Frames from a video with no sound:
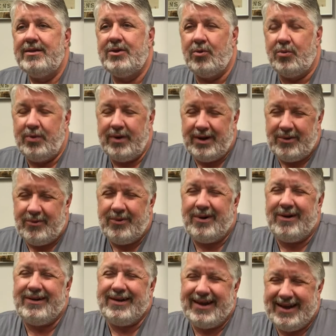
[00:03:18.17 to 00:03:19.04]
The real
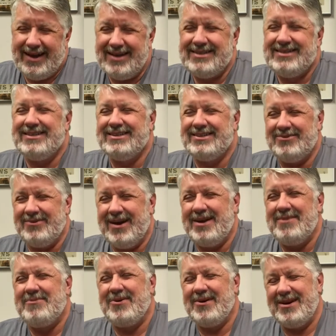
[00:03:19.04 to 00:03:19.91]
world, I guess, is a way
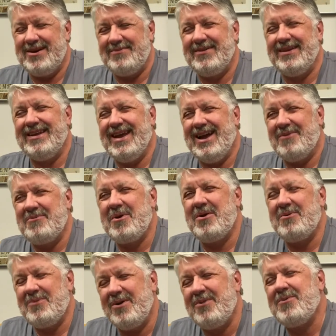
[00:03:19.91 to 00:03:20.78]
to put it. But yeah,
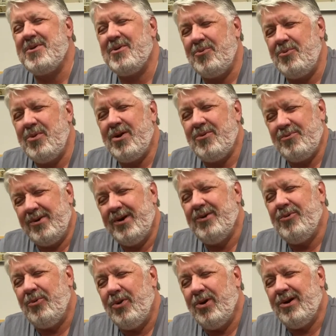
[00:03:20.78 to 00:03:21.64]
we're
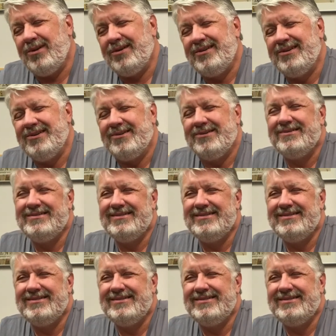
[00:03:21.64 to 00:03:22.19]
real world too.